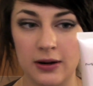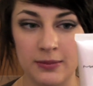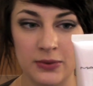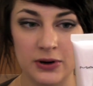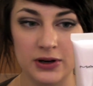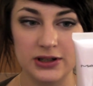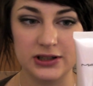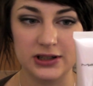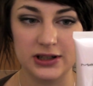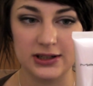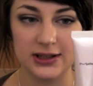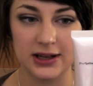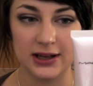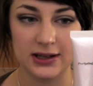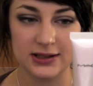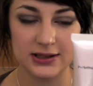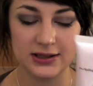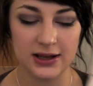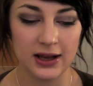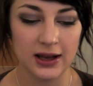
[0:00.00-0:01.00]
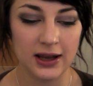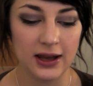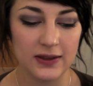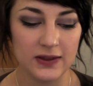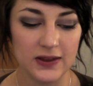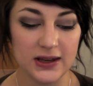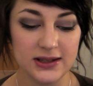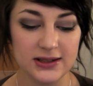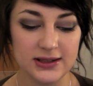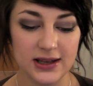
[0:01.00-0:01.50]
Moisture Tint.
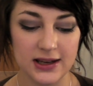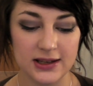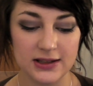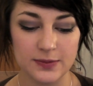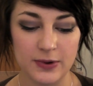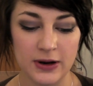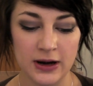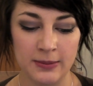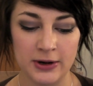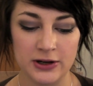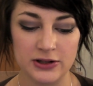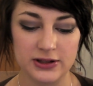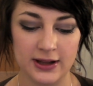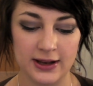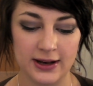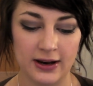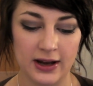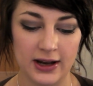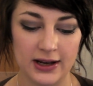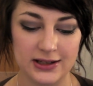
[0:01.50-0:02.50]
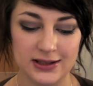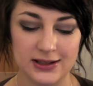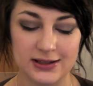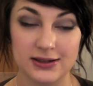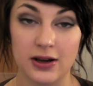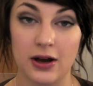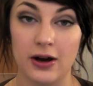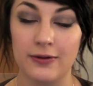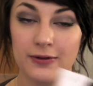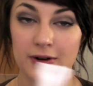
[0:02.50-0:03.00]
This is pretty much the
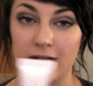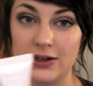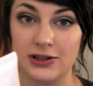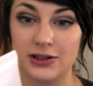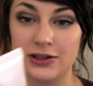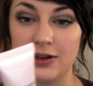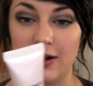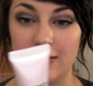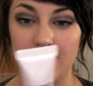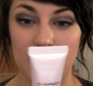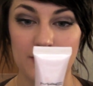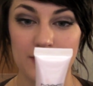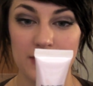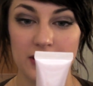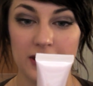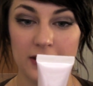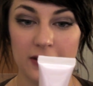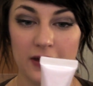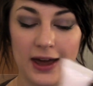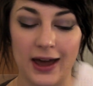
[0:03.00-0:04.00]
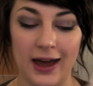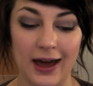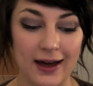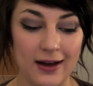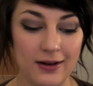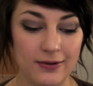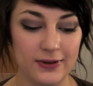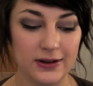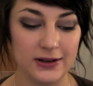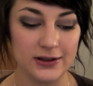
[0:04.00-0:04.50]
lightest coverage of everything I
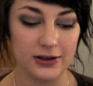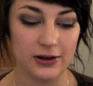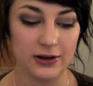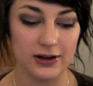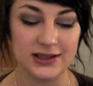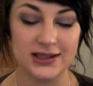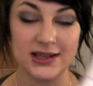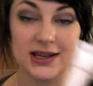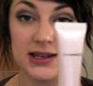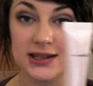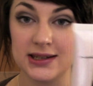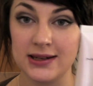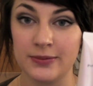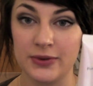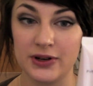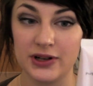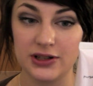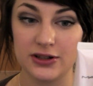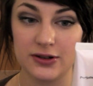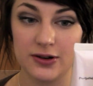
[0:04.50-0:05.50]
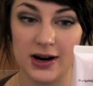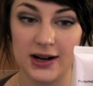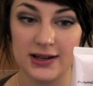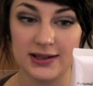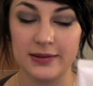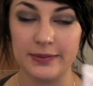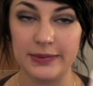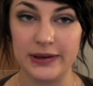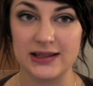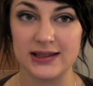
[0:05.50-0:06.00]
have. It's a tinted
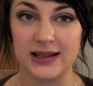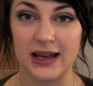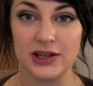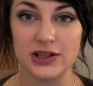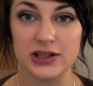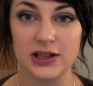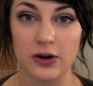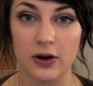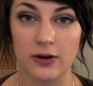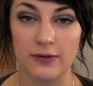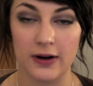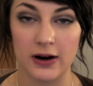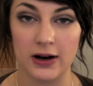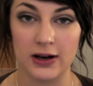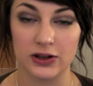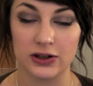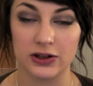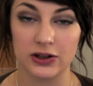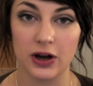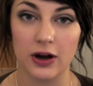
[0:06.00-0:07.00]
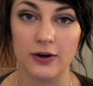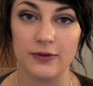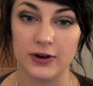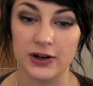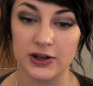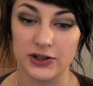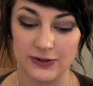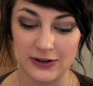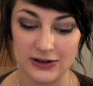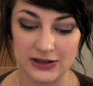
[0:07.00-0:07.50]
moisturiser, but it's actually got very good
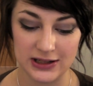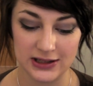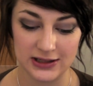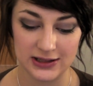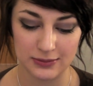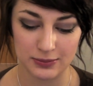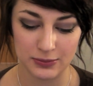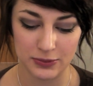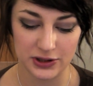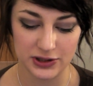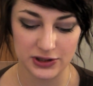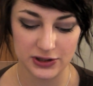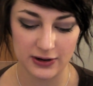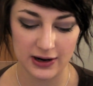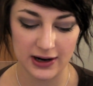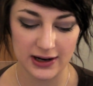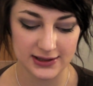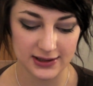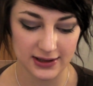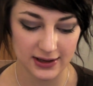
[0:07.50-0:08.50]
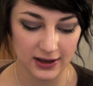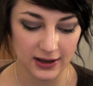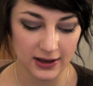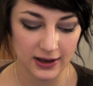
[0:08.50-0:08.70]
coverage for a tinted moisturiser.